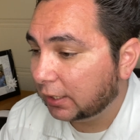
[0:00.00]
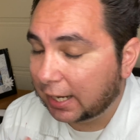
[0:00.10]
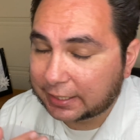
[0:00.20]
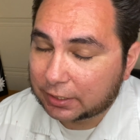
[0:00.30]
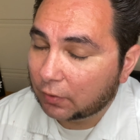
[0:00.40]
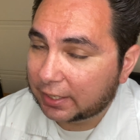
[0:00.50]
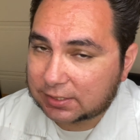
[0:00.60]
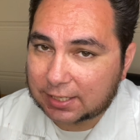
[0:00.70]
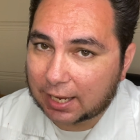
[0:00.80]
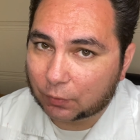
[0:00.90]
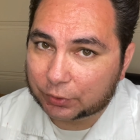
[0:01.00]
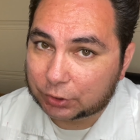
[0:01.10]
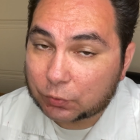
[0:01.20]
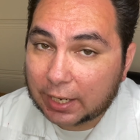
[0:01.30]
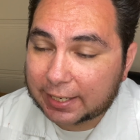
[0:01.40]
And I know that's not what
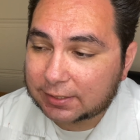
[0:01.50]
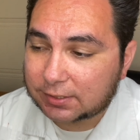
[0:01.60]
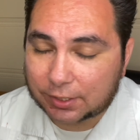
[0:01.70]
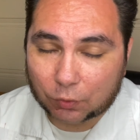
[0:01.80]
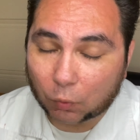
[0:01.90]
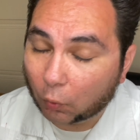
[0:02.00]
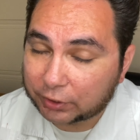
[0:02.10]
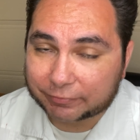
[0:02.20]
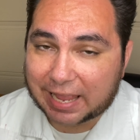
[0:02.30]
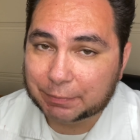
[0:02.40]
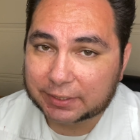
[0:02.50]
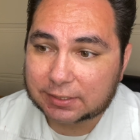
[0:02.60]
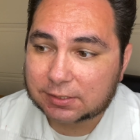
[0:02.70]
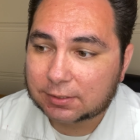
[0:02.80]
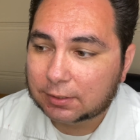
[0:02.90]
you guys or your
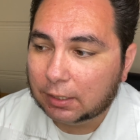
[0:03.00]
families